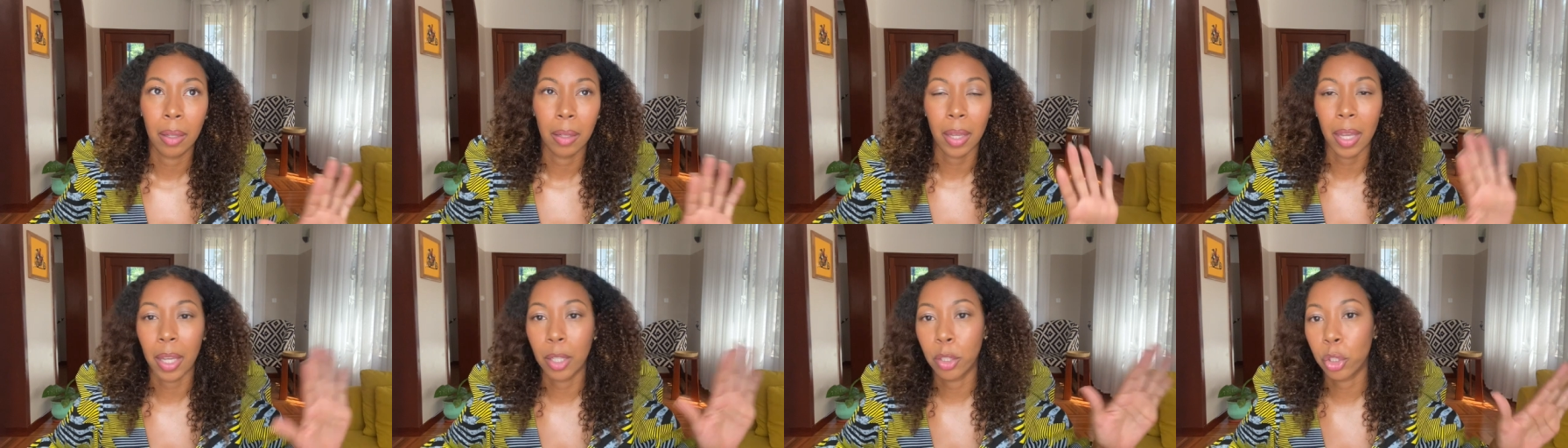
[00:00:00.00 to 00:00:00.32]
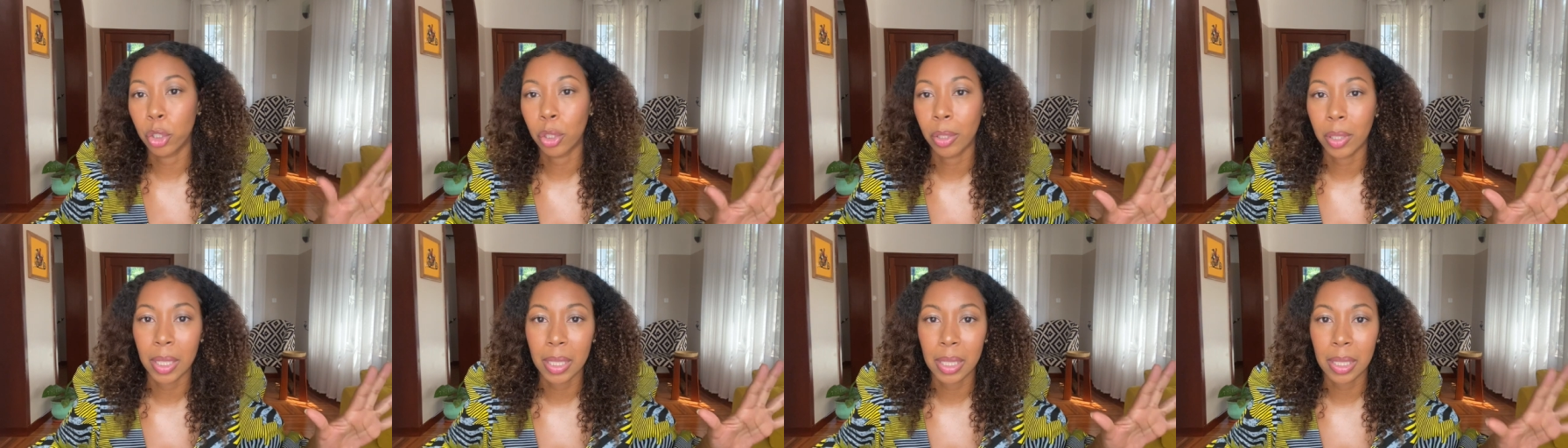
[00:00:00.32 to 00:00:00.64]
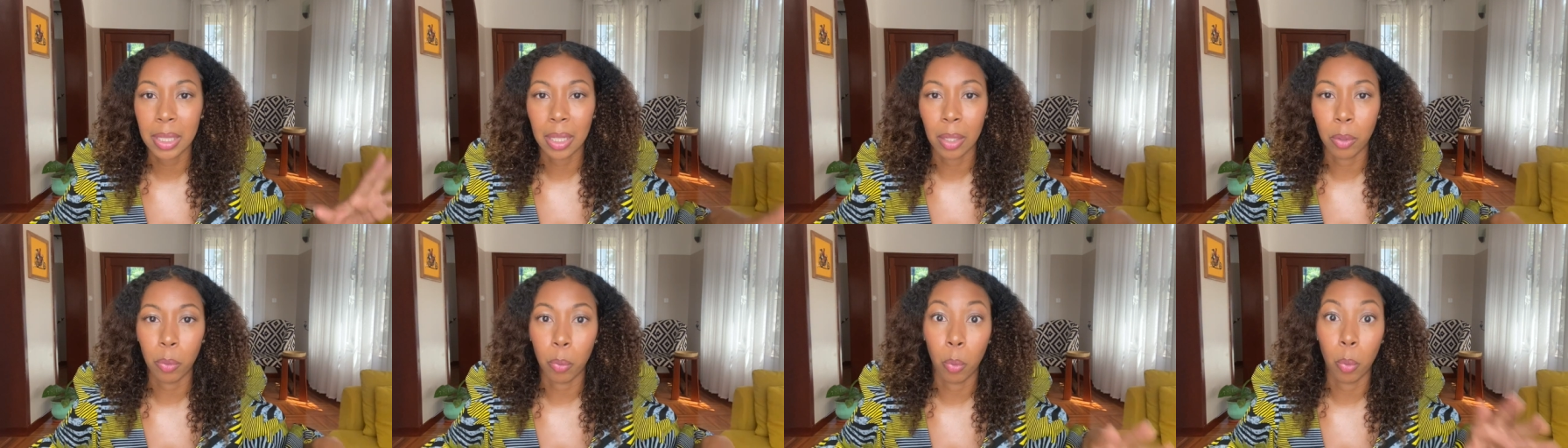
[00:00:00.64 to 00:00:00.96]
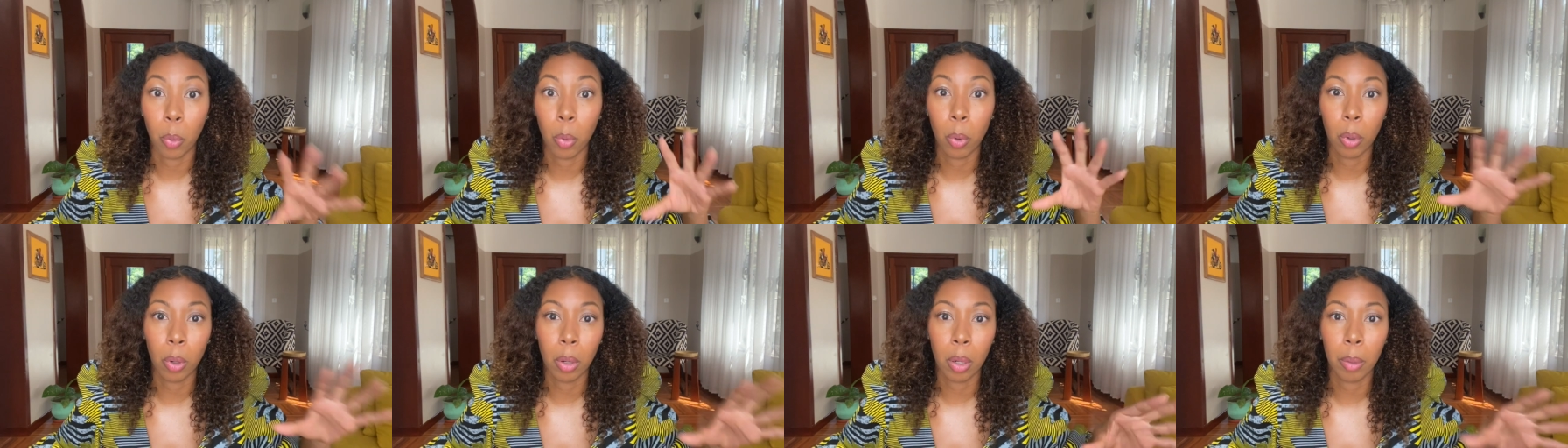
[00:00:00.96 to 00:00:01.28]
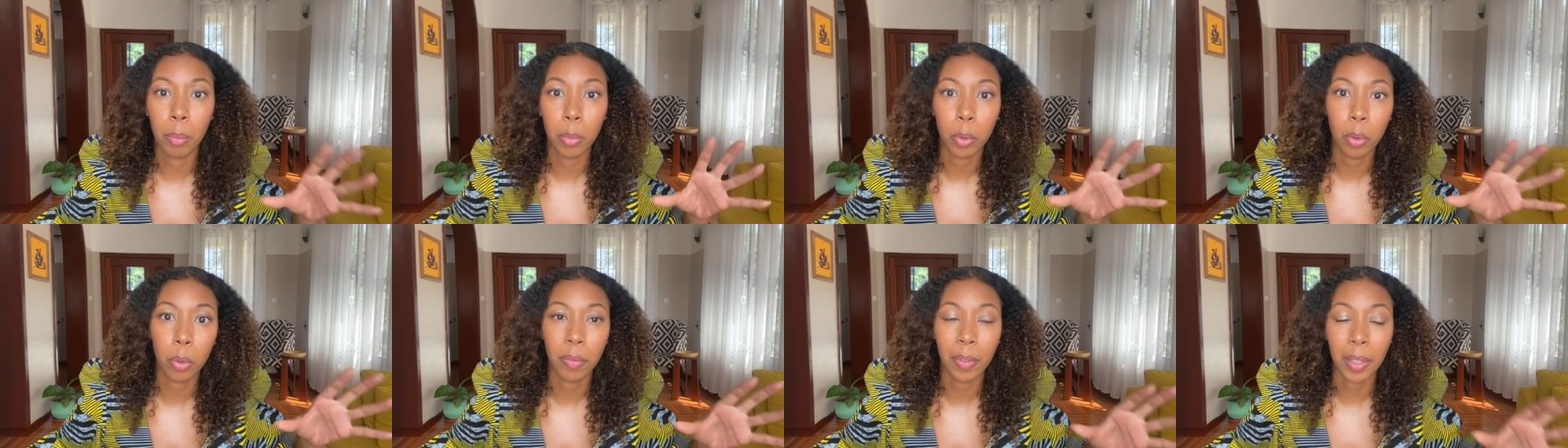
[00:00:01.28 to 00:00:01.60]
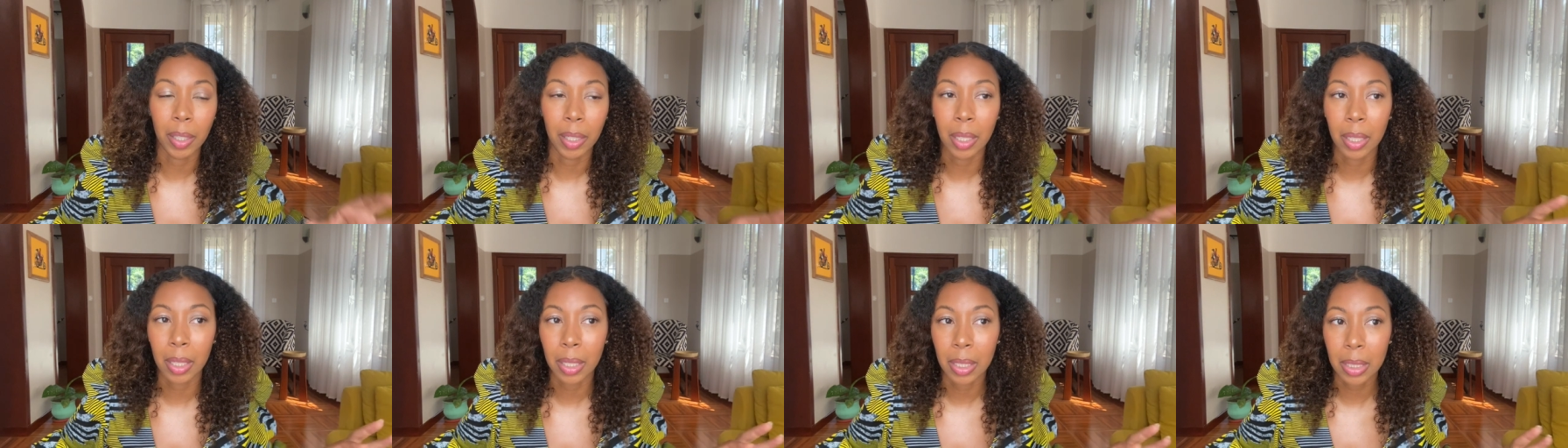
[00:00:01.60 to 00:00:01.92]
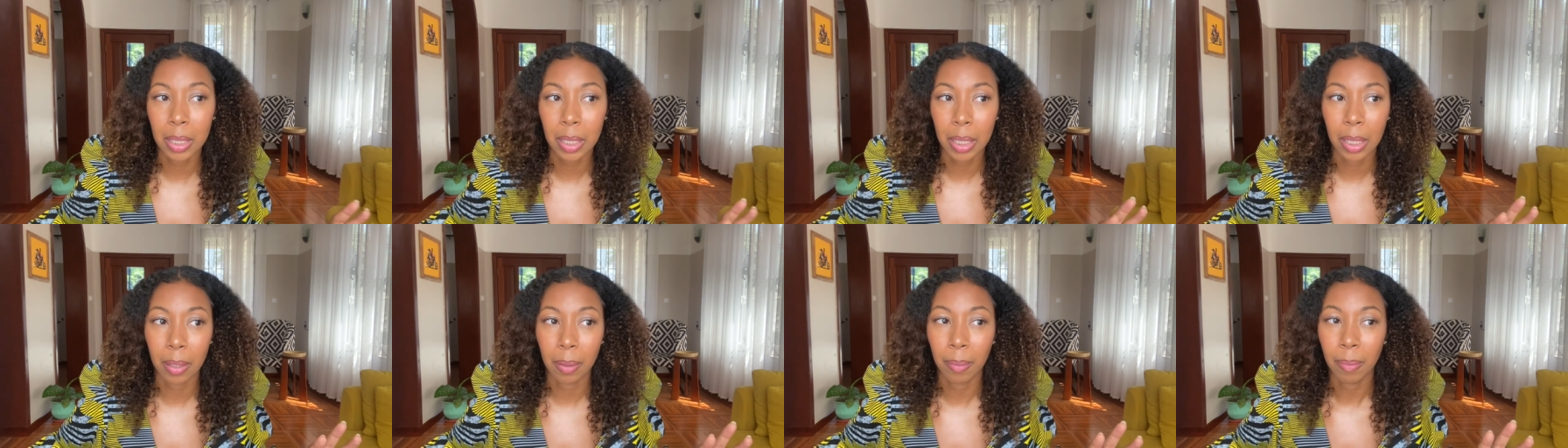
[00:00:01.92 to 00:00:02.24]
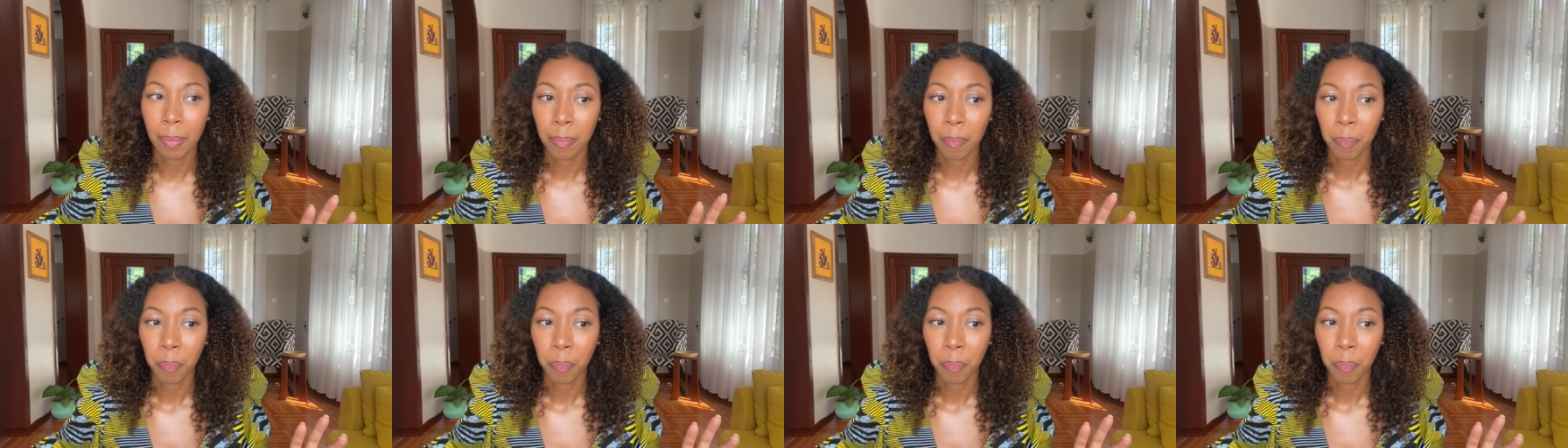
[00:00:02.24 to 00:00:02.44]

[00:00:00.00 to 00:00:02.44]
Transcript: interest in war movies, and